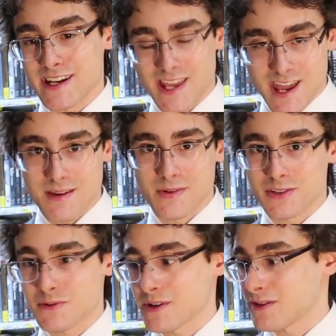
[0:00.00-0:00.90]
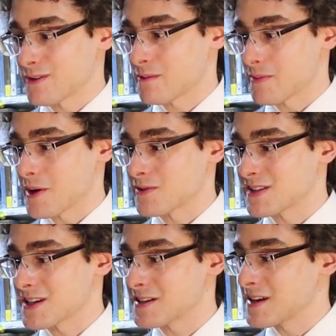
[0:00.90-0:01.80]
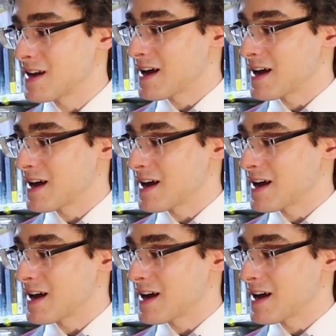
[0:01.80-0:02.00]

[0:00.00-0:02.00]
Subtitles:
I came on the 23rd with my receipt,